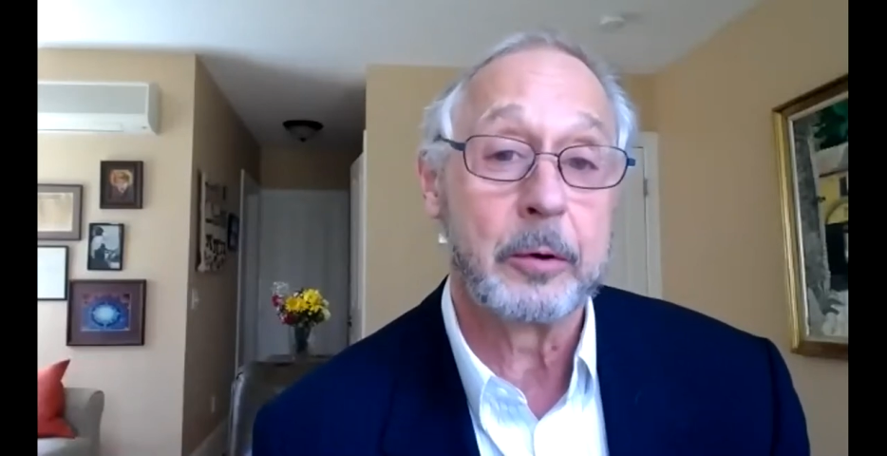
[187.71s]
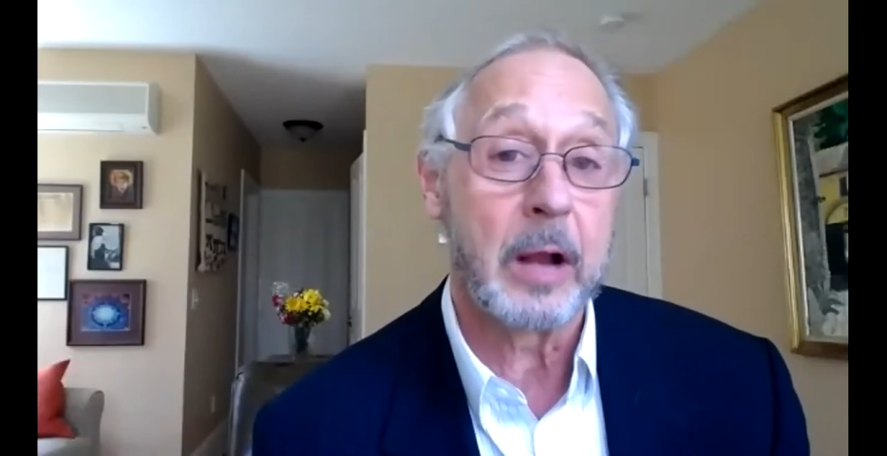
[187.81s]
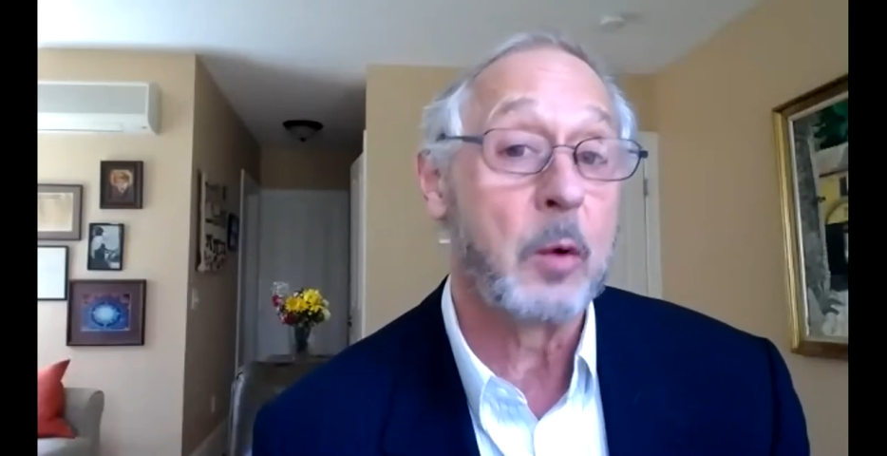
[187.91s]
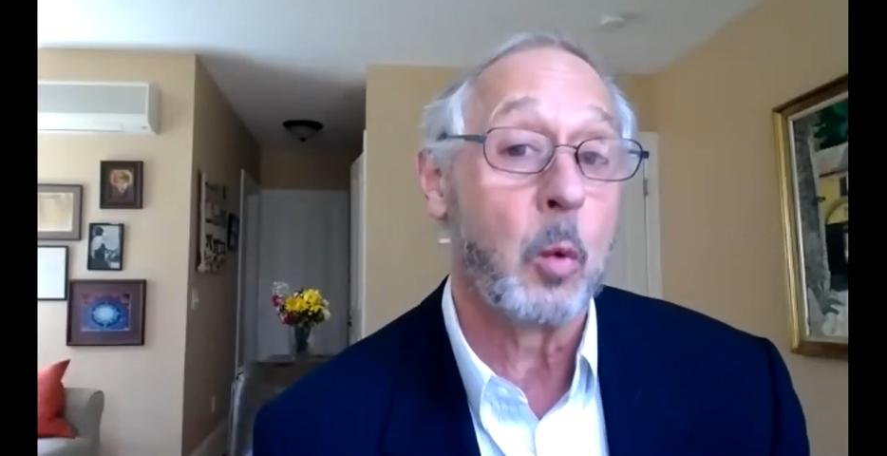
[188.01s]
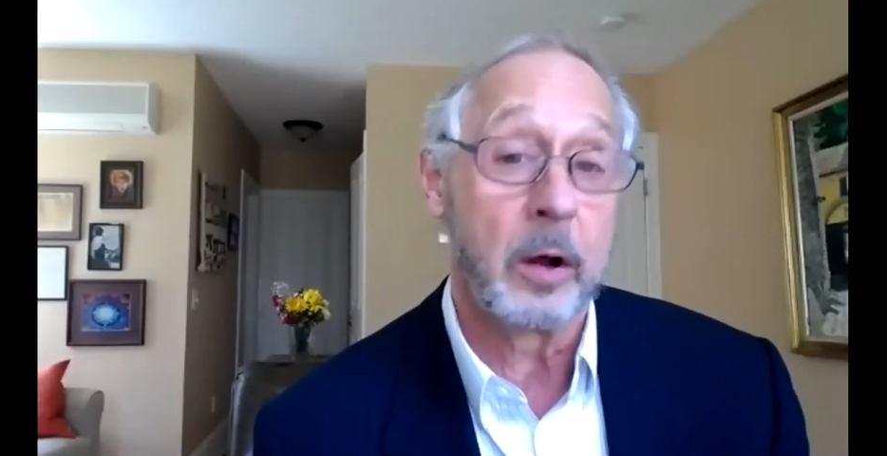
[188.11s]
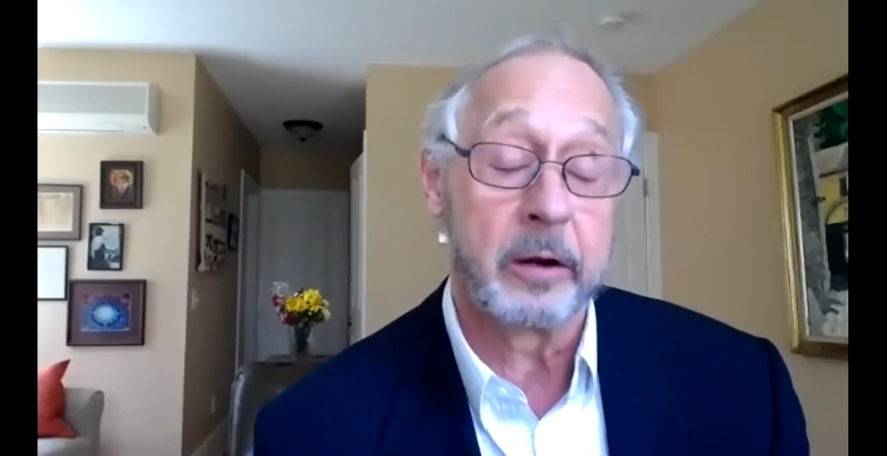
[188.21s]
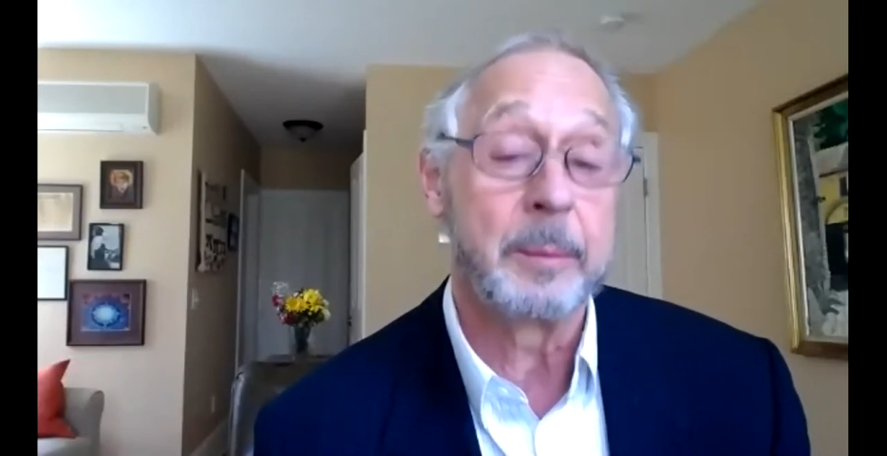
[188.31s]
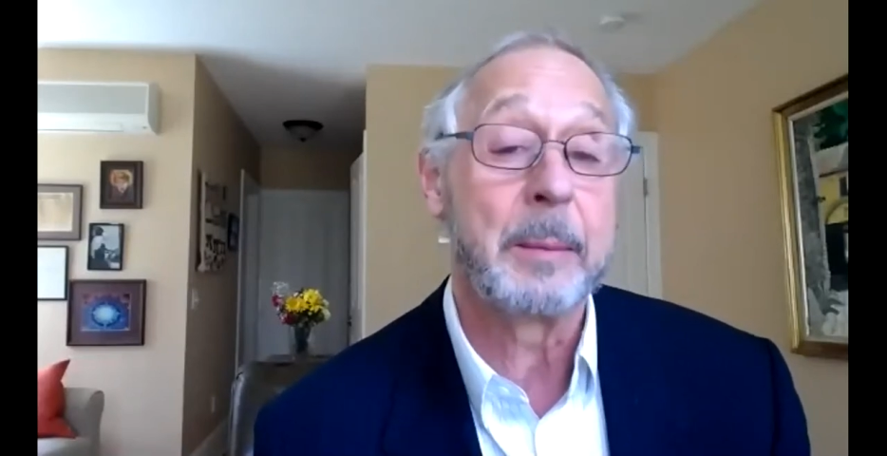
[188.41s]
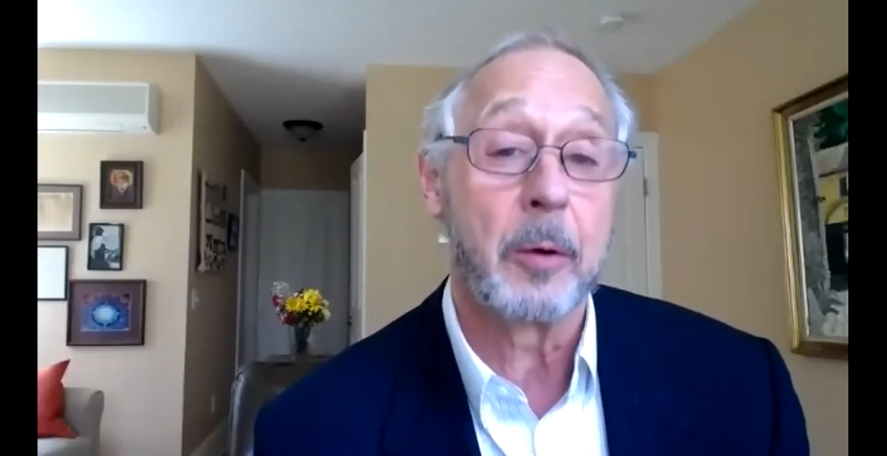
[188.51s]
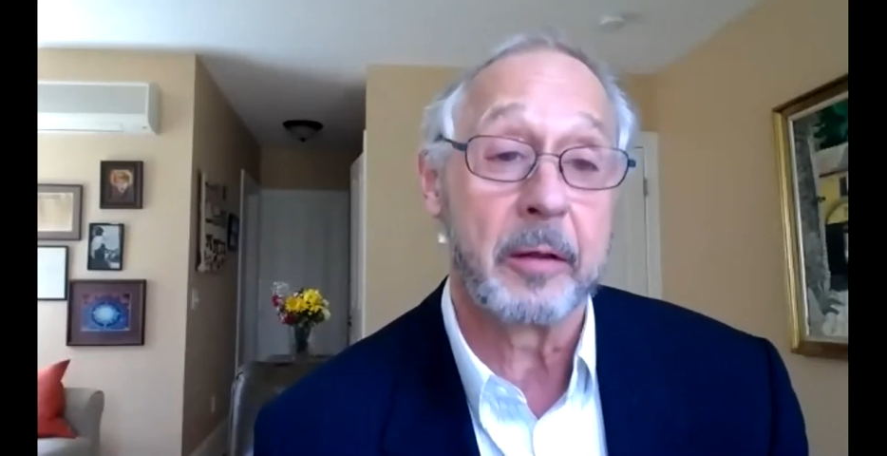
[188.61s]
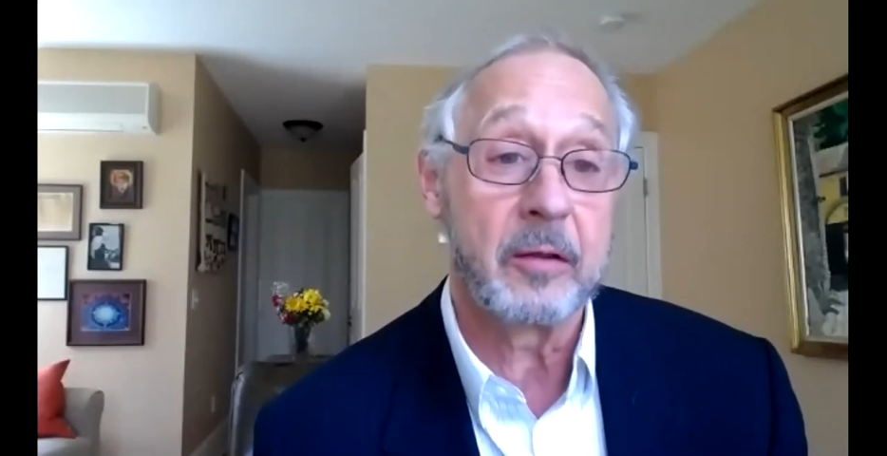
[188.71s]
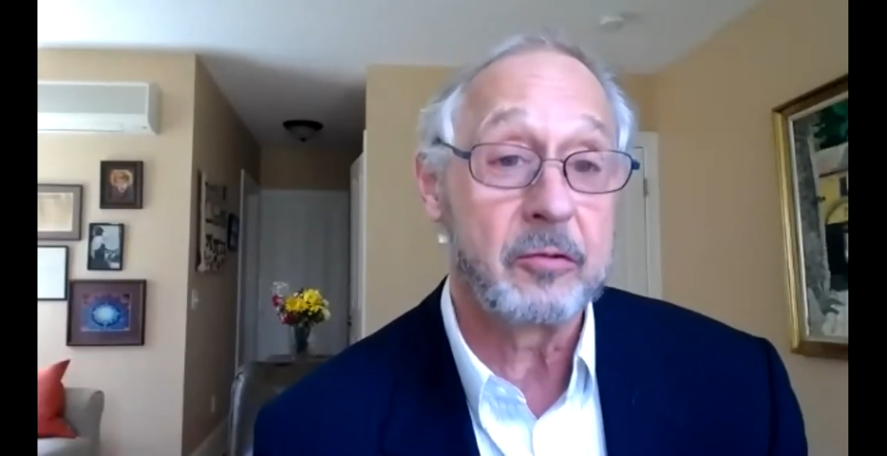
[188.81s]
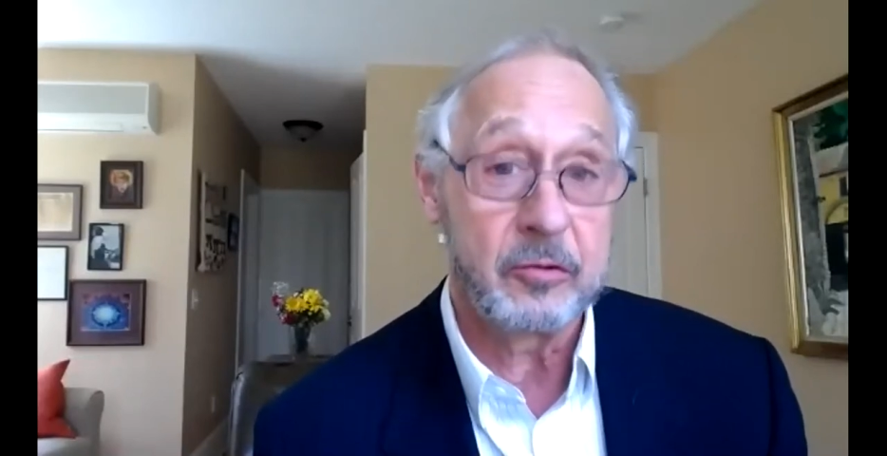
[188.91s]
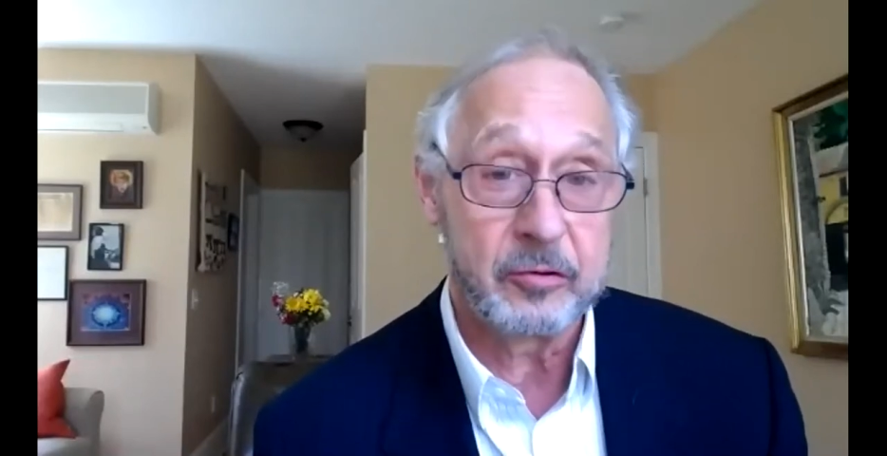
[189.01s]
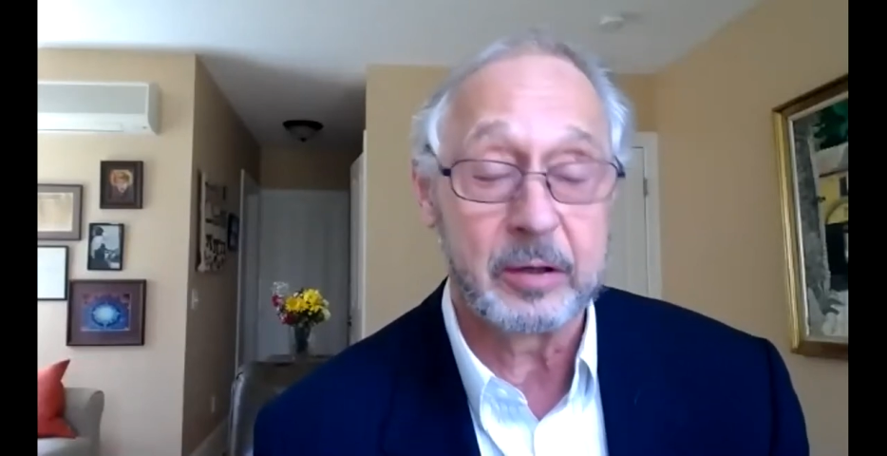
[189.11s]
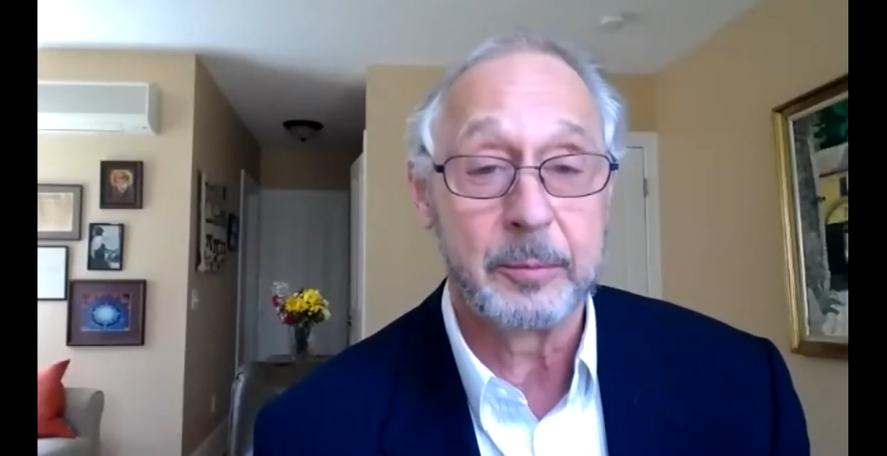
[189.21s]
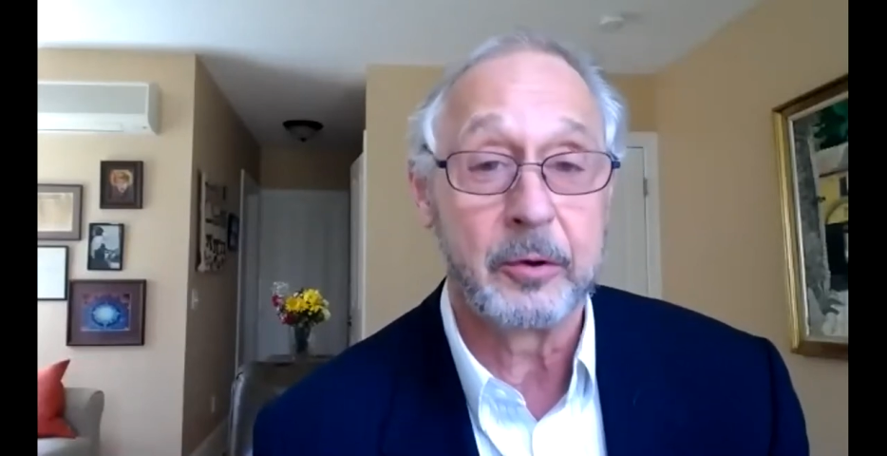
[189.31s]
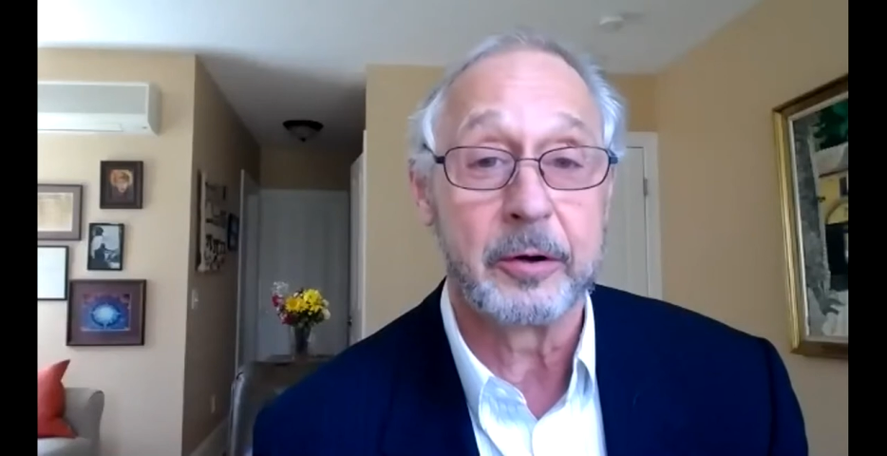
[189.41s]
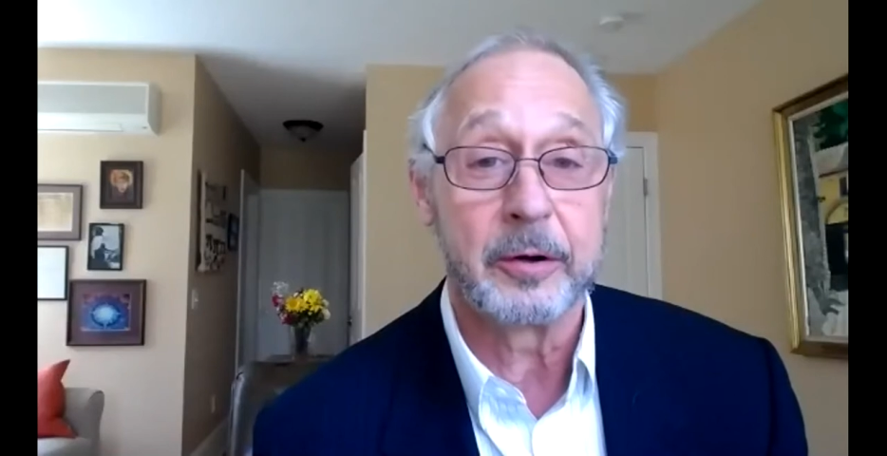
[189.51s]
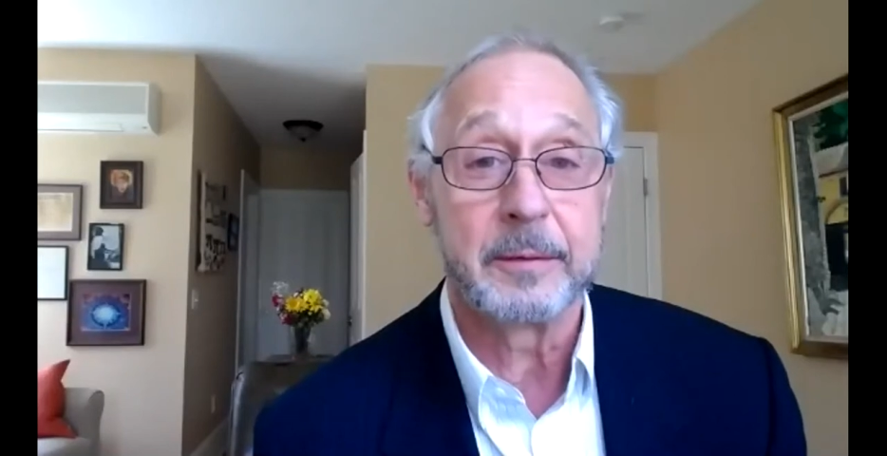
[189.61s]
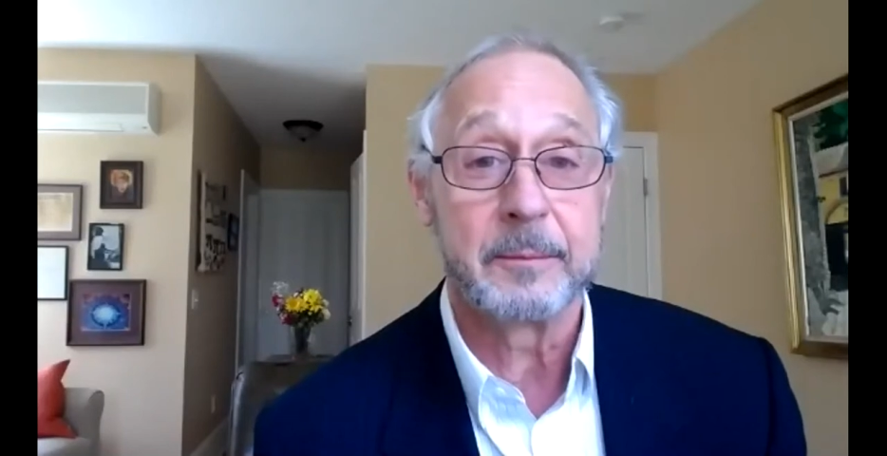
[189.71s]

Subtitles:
I want her to be part of the CC community.